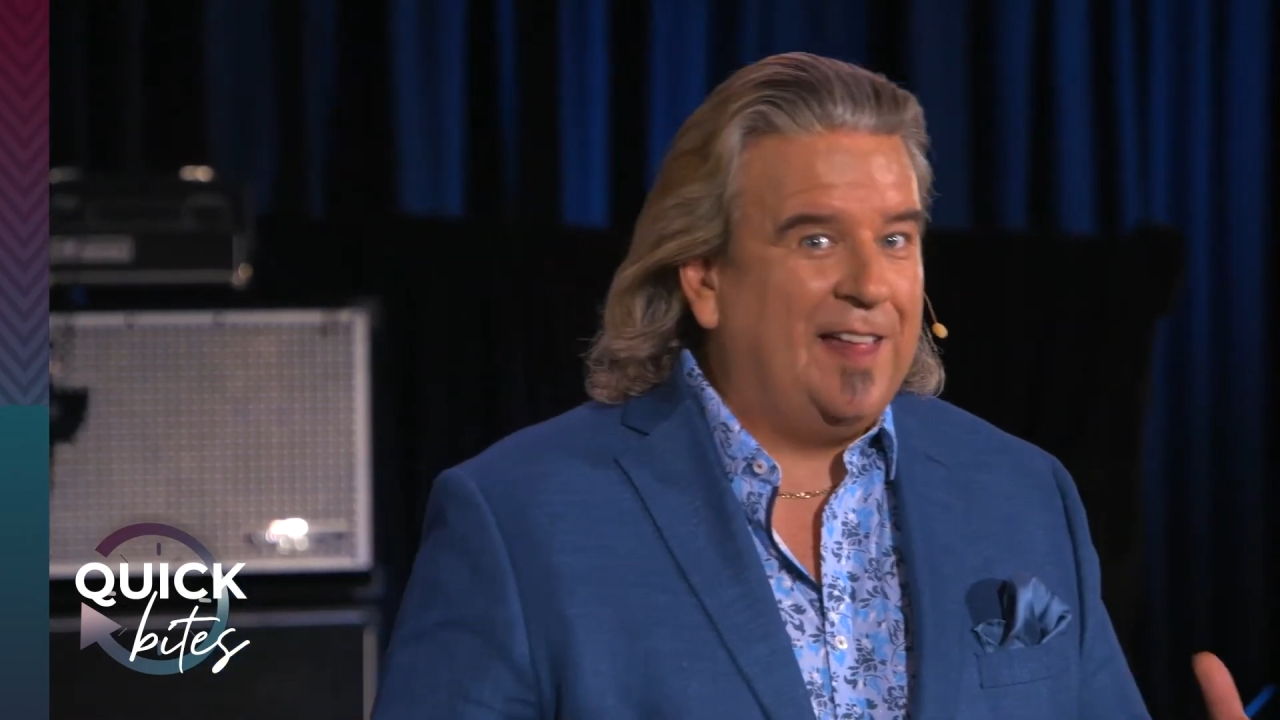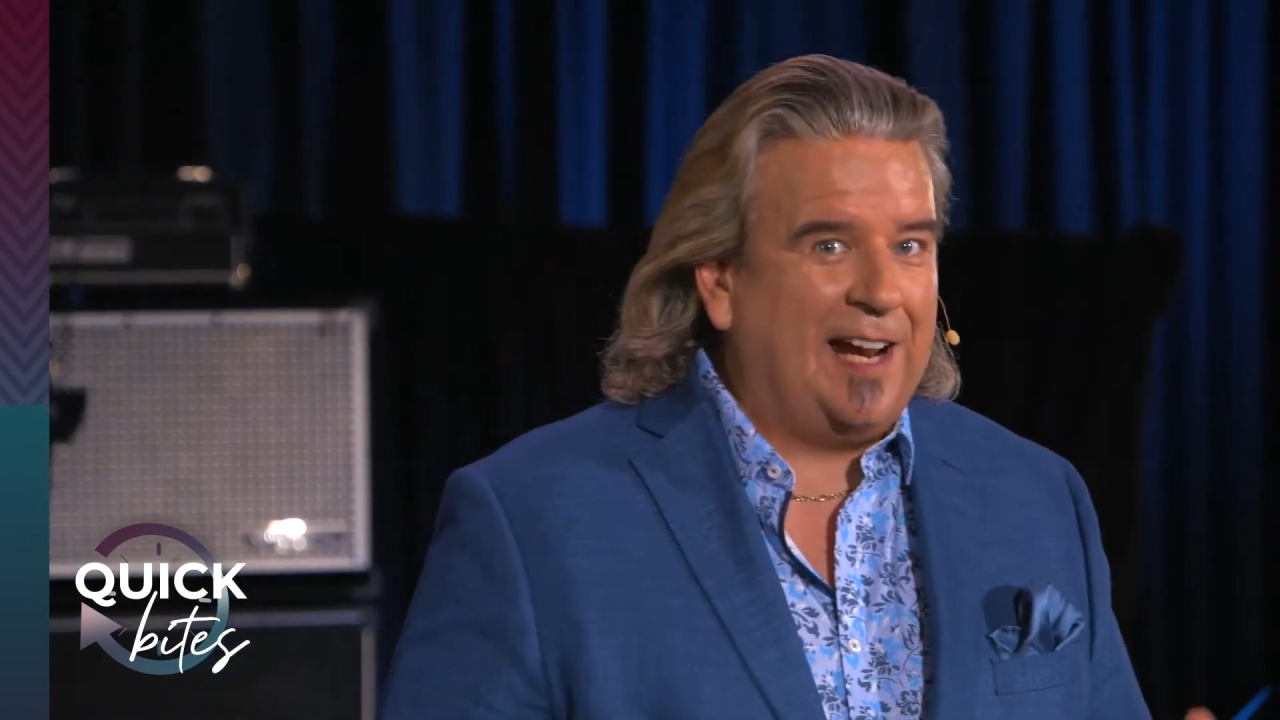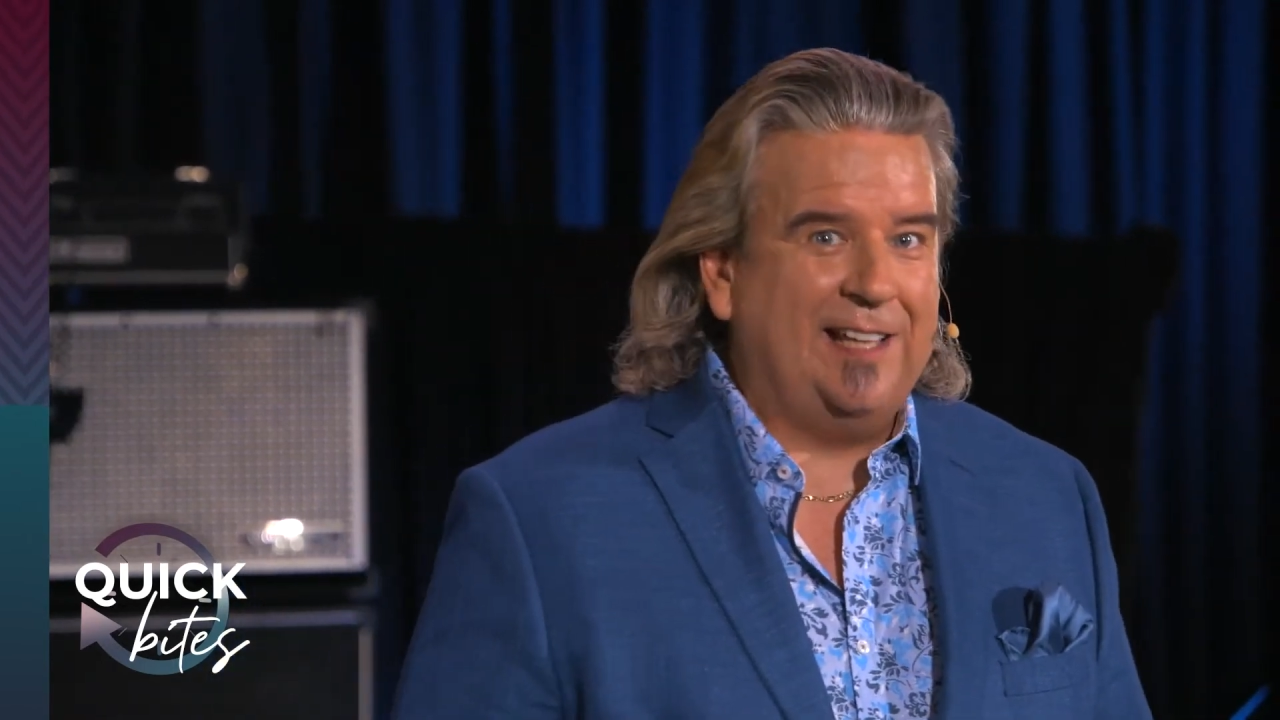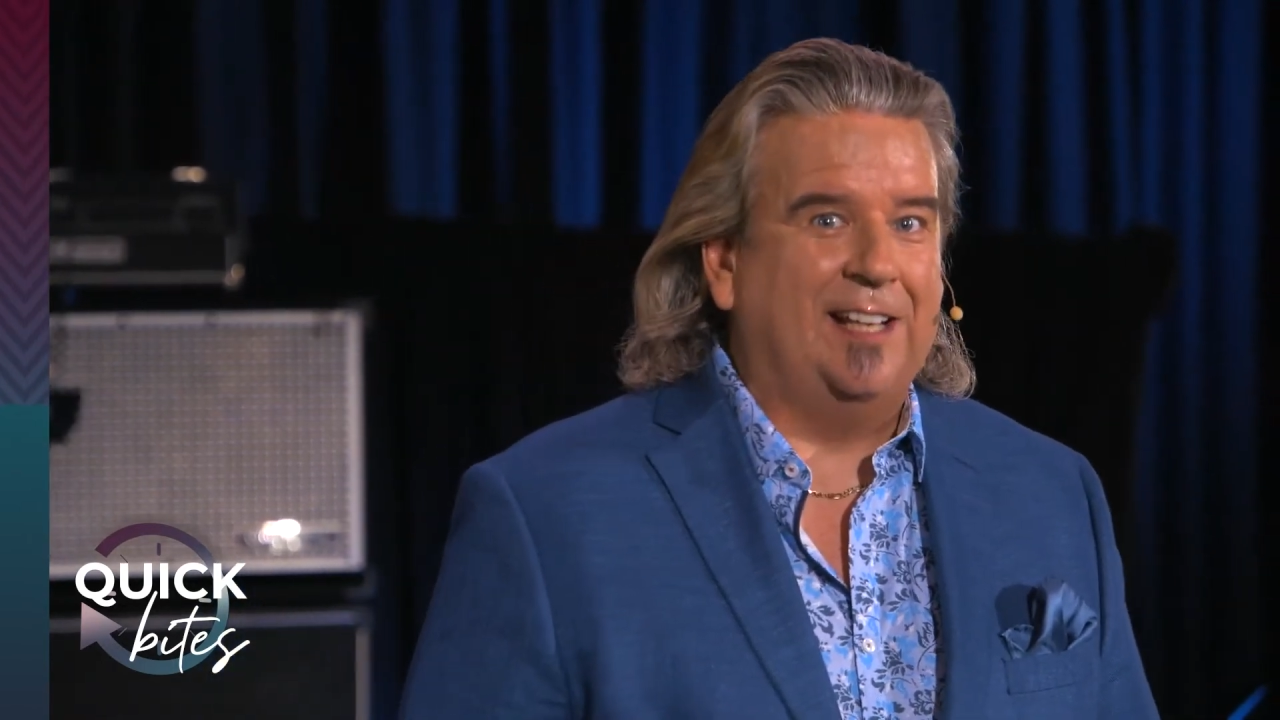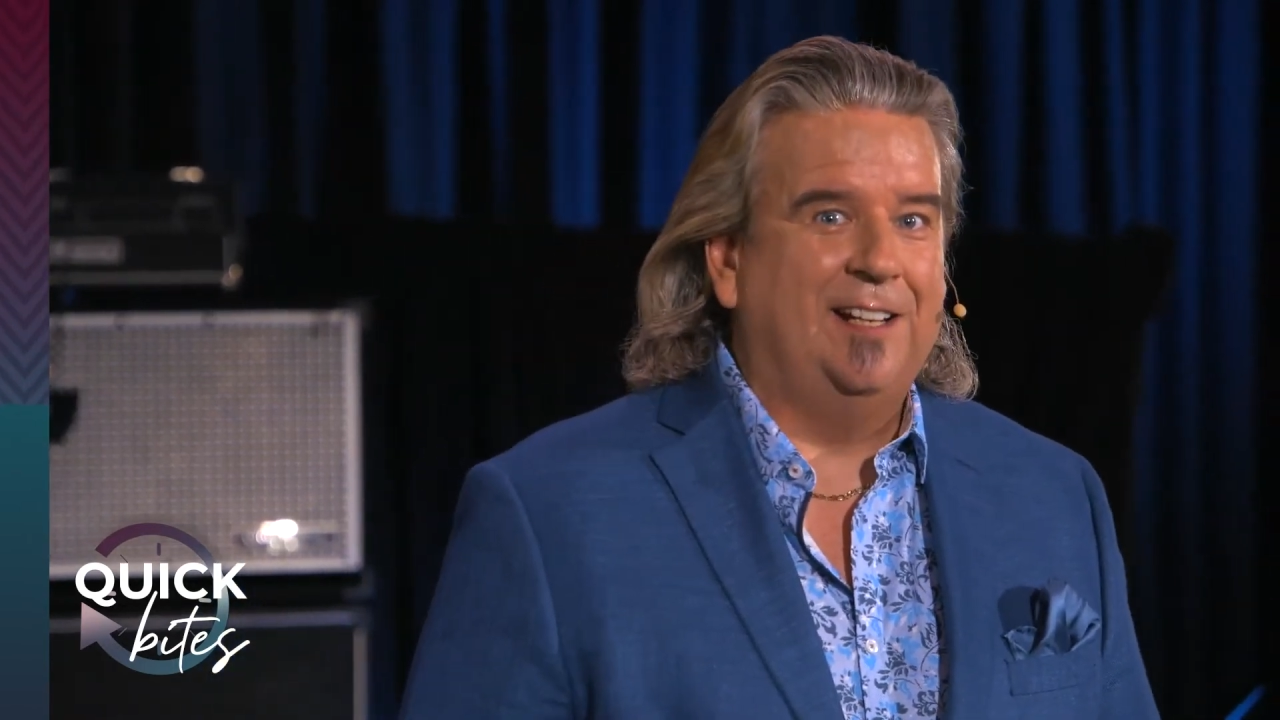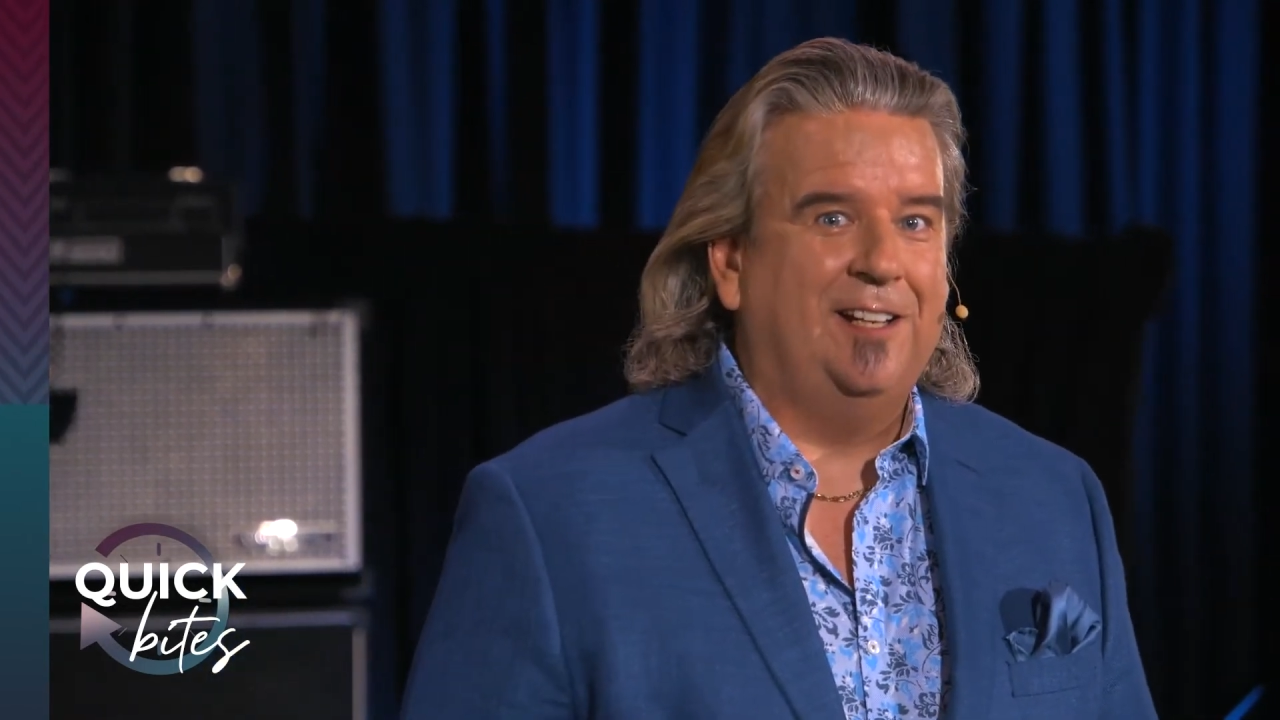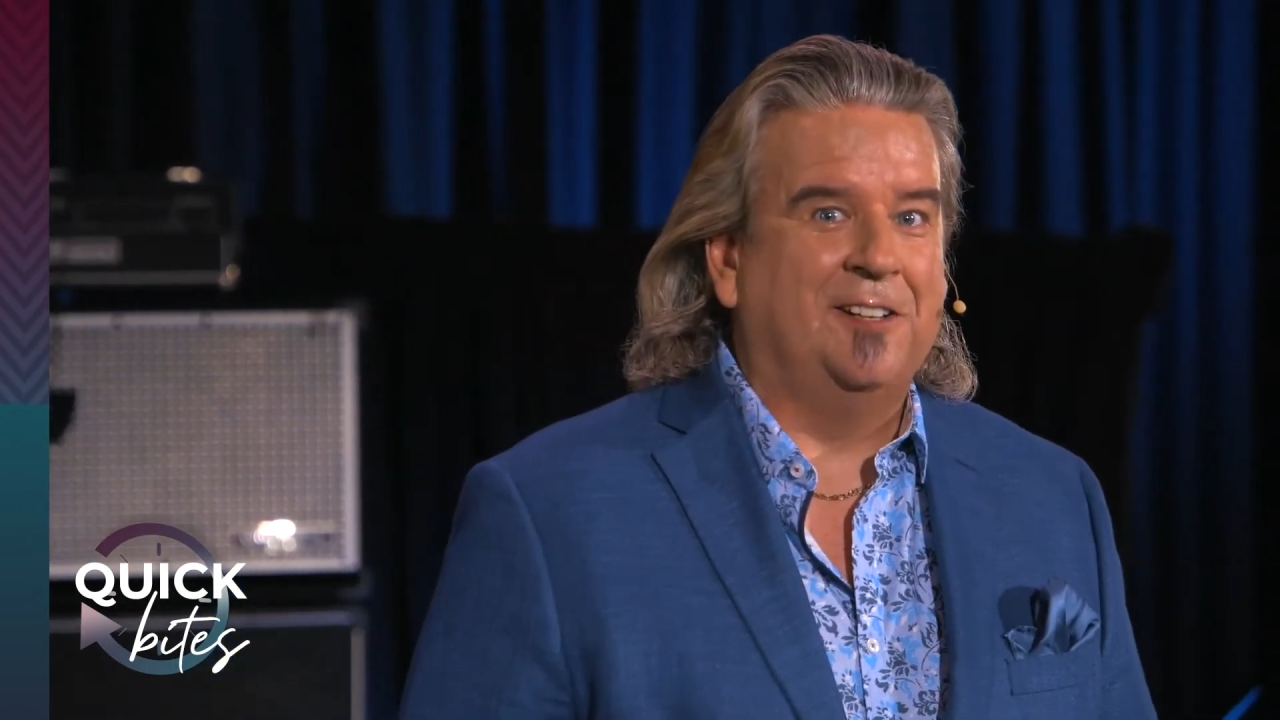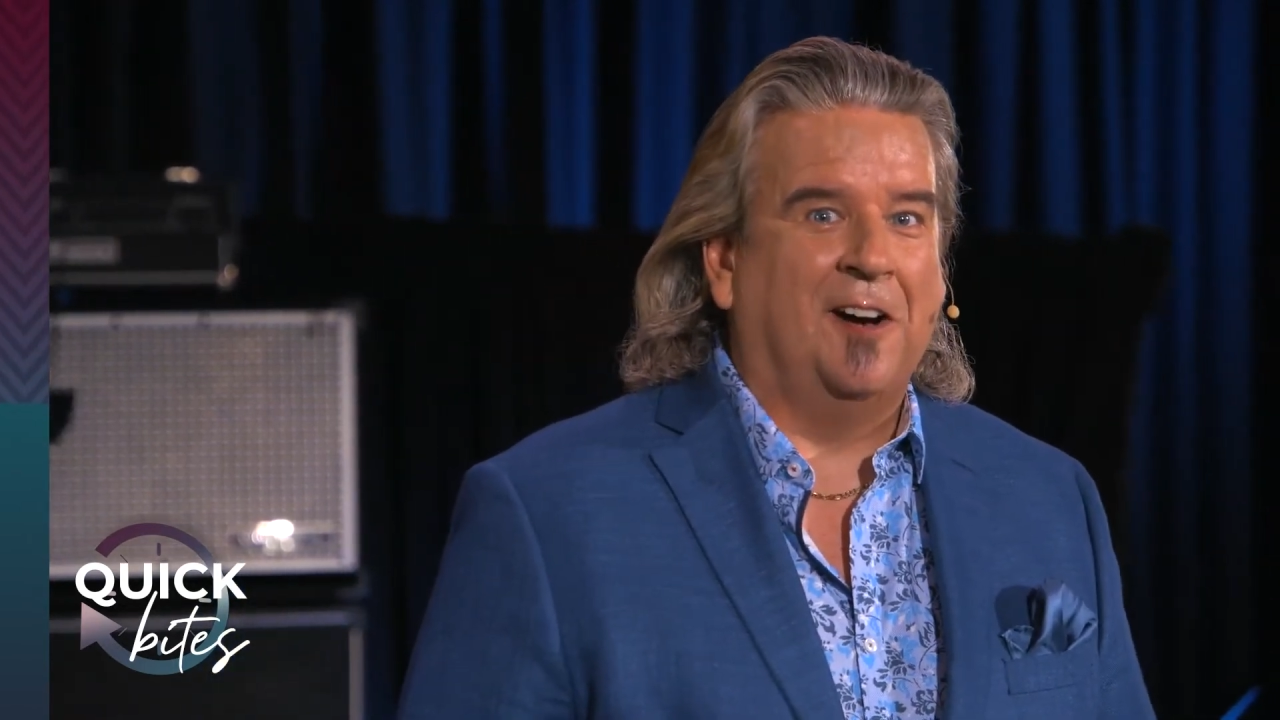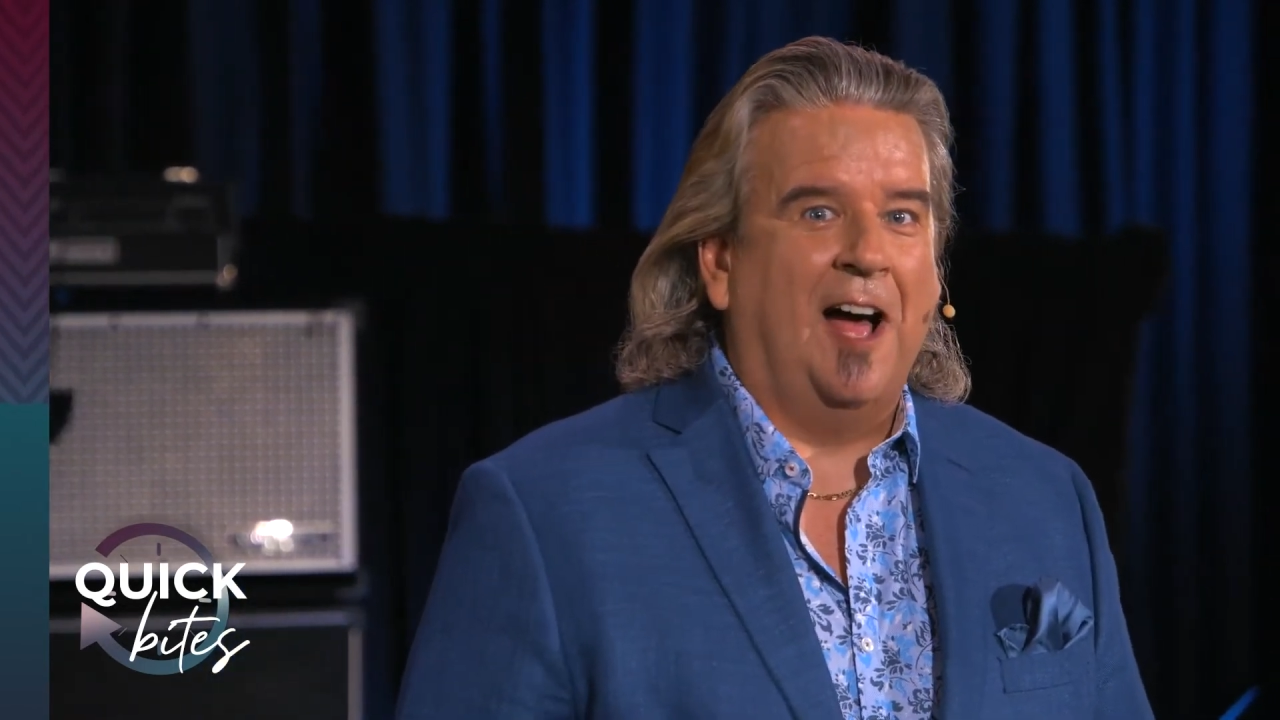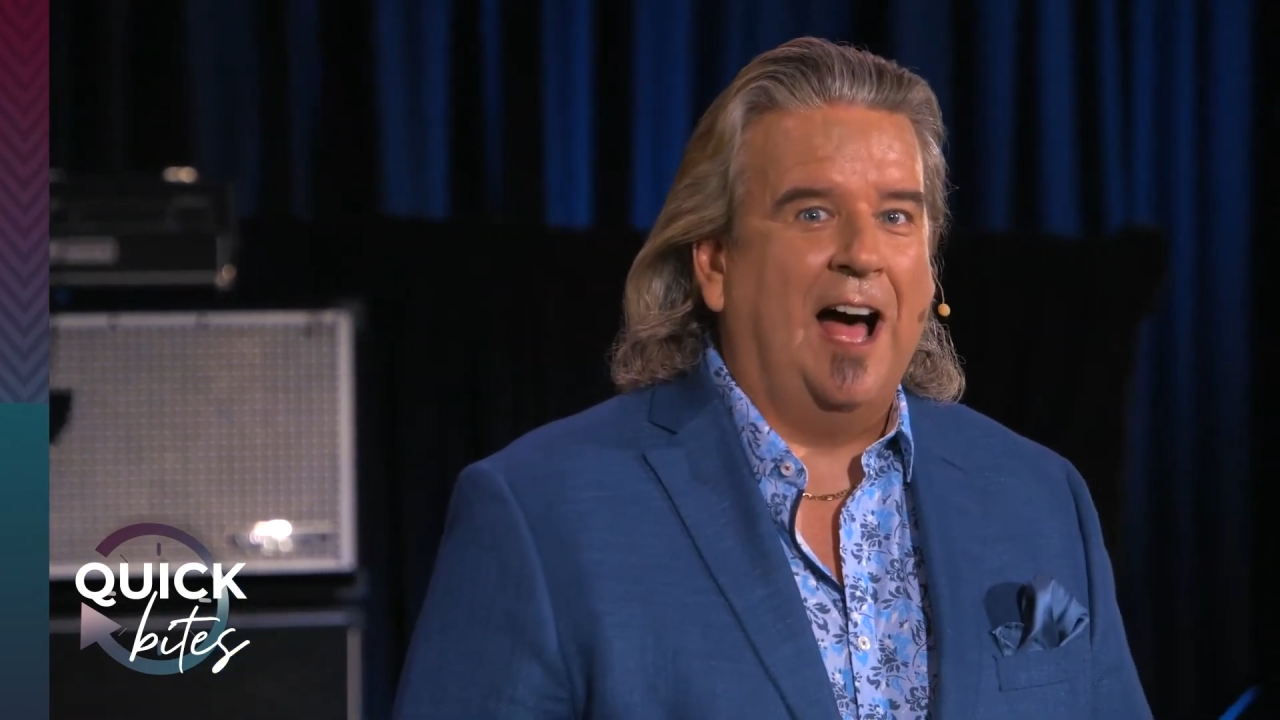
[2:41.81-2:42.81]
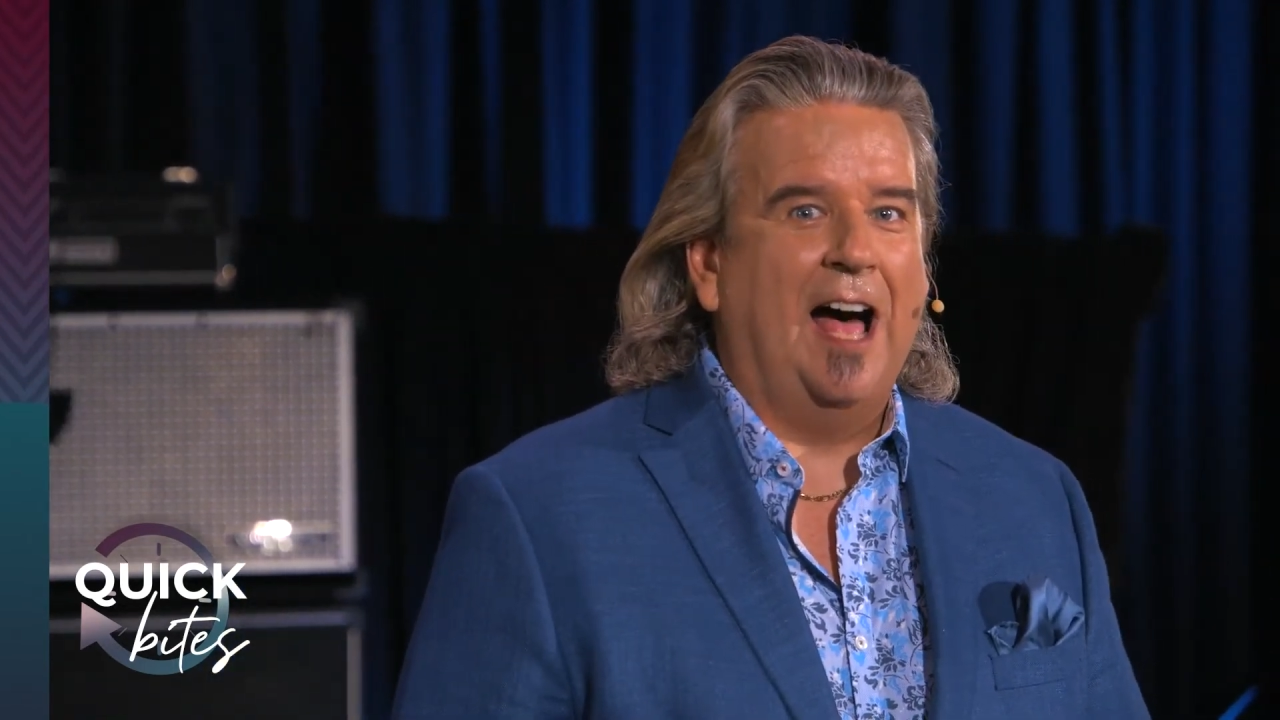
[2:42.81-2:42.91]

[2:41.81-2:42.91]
that I can do.